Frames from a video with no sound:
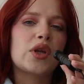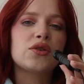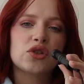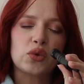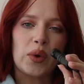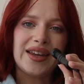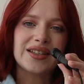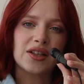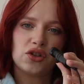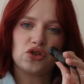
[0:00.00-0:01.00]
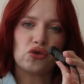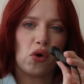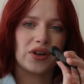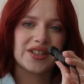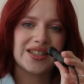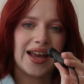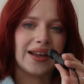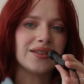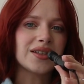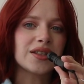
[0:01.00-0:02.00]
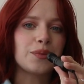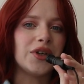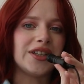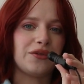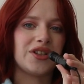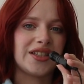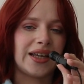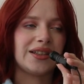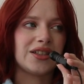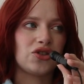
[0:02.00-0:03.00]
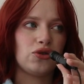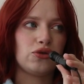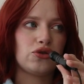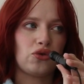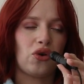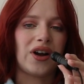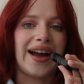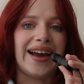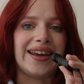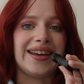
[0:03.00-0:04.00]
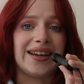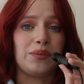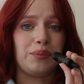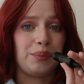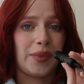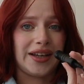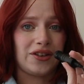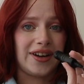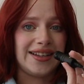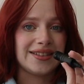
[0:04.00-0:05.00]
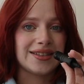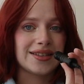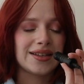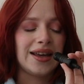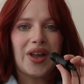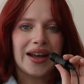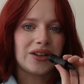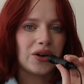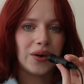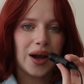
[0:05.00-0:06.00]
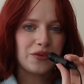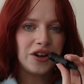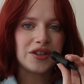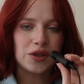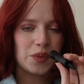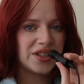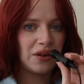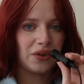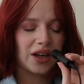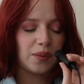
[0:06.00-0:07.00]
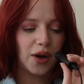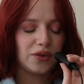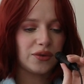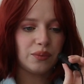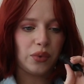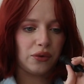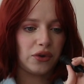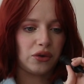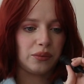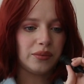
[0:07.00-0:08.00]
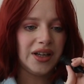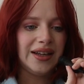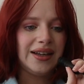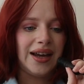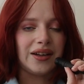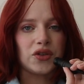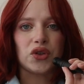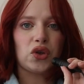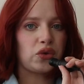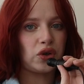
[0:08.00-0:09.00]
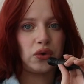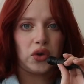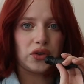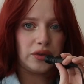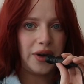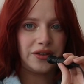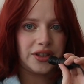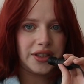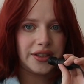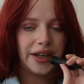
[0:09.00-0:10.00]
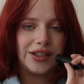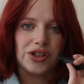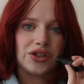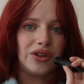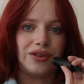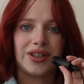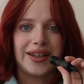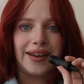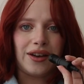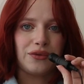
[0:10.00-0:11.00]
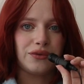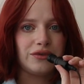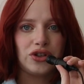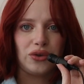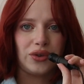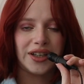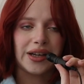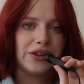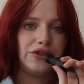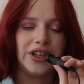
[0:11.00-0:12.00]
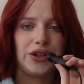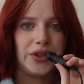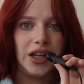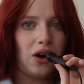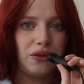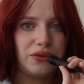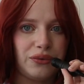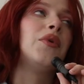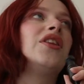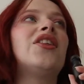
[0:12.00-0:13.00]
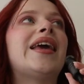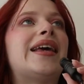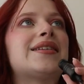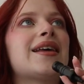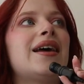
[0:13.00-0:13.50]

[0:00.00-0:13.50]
sweet and strong scents, but if the scent is too strong, I get migraines. I don't know, I'm very specific about perfume, and I also don't know a lot about it. I just know that I have two that I really, really love. But the thing is,